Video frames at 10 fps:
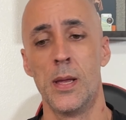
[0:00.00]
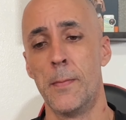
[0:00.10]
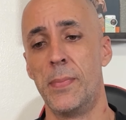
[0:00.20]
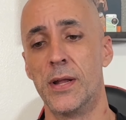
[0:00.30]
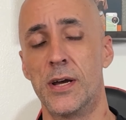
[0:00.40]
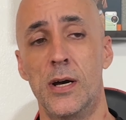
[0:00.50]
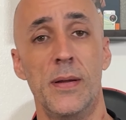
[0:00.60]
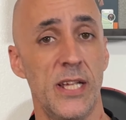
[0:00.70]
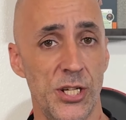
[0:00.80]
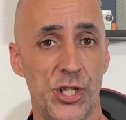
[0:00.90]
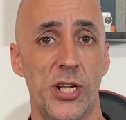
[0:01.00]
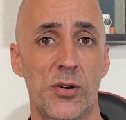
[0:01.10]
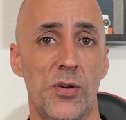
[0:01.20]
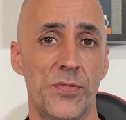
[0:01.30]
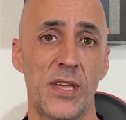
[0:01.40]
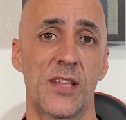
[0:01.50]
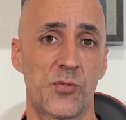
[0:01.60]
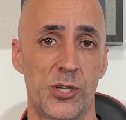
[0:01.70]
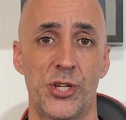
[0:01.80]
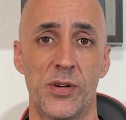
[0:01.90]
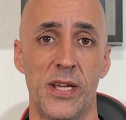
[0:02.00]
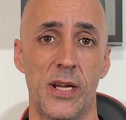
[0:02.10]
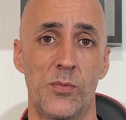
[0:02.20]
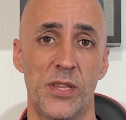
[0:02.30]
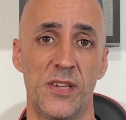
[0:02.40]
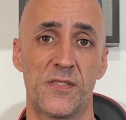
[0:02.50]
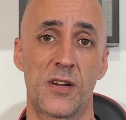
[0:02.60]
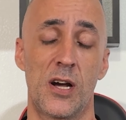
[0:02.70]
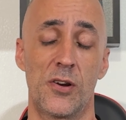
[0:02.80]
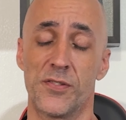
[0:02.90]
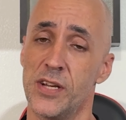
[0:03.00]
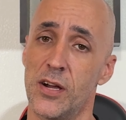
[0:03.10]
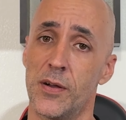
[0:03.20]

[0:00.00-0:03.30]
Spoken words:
But in general, that's what you're getting with these collars. Now,